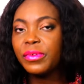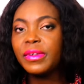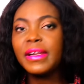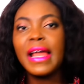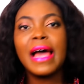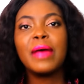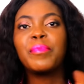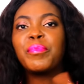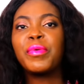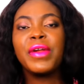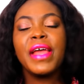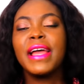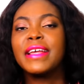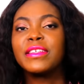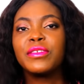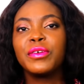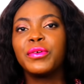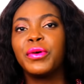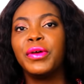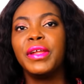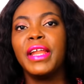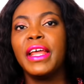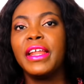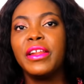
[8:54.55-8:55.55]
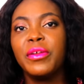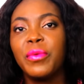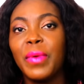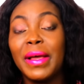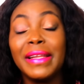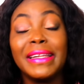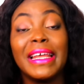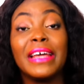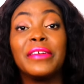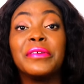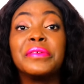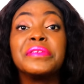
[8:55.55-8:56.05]
That prayer is not going anywhere,
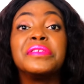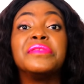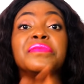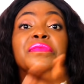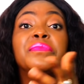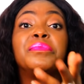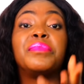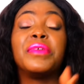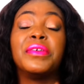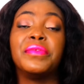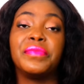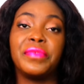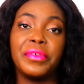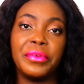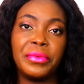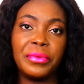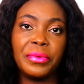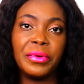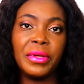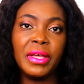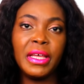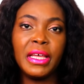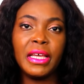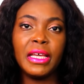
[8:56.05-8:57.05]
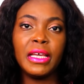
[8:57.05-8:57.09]
they are not even praying for you.